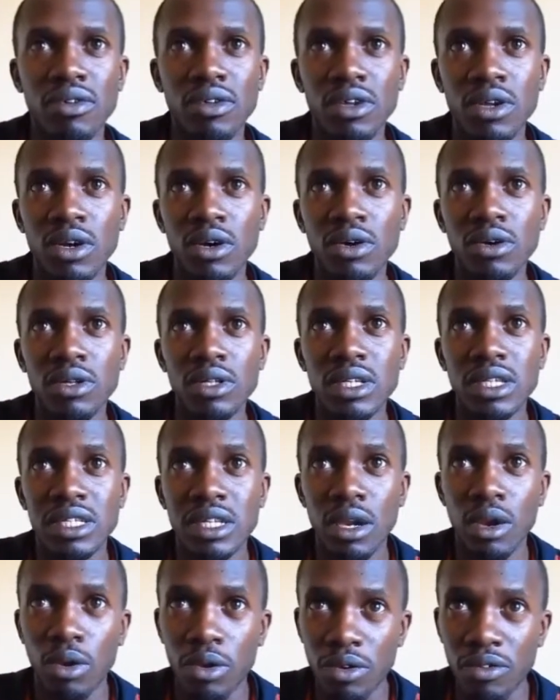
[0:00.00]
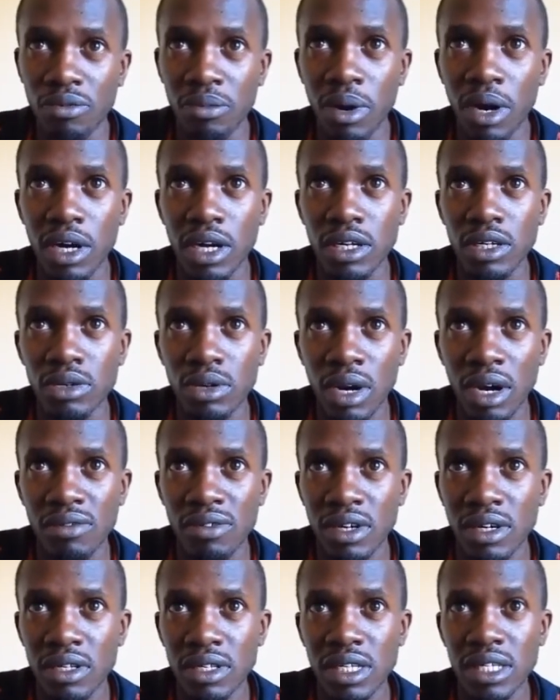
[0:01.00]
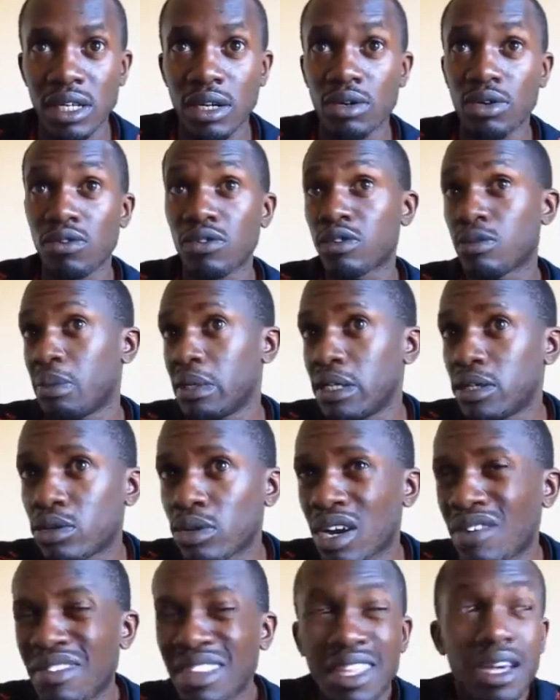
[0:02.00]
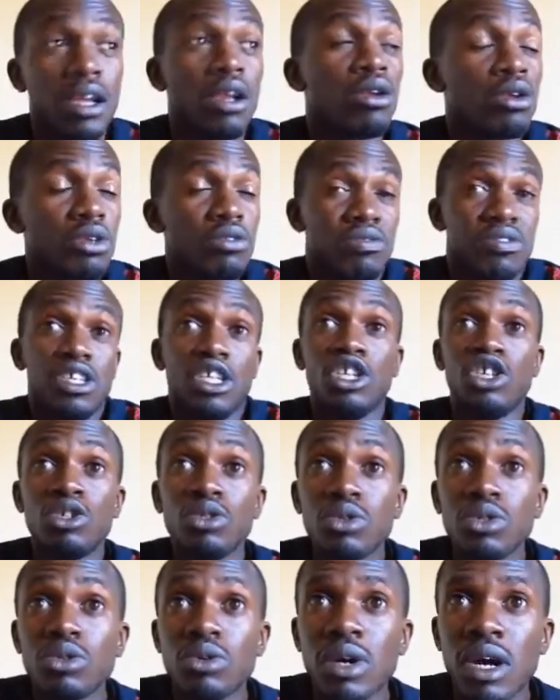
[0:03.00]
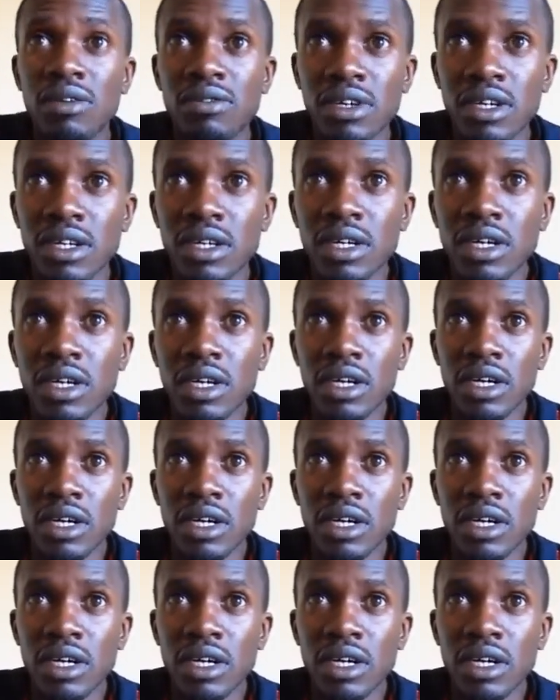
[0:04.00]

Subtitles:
you know, there's a lot of market to cover, there's a lot of space to cover, there are a lot of issues to cover